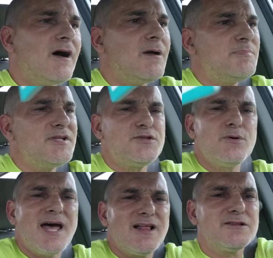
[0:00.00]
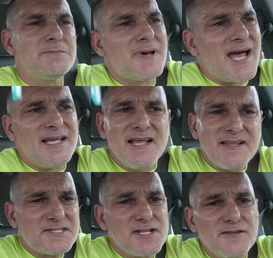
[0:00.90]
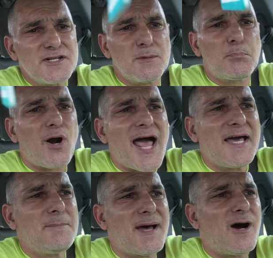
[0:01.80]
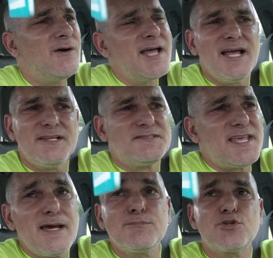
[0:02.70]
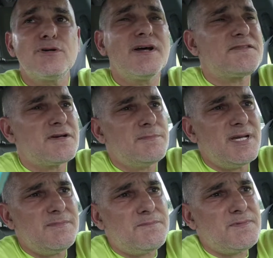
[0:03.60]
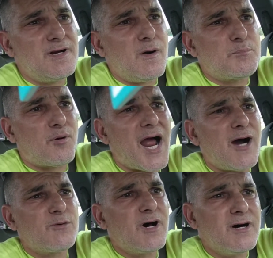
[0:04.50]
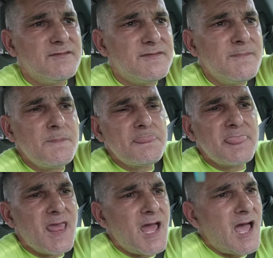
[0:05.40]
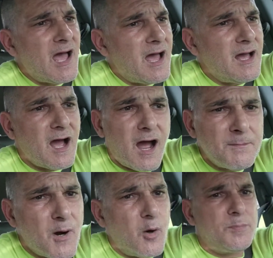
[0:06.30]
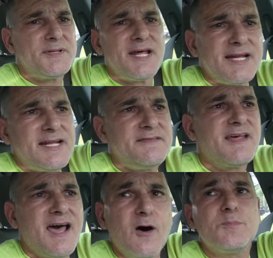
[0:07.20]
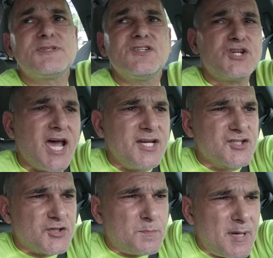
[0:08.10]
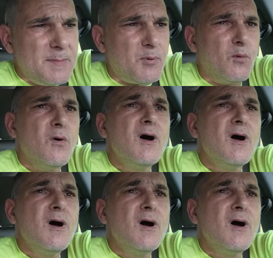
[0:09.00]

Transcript: I've been through hell and back. That's nothing to brag about. It's damn sure nothing to be, you know, proud of. I'm hoping that it helps and changes people.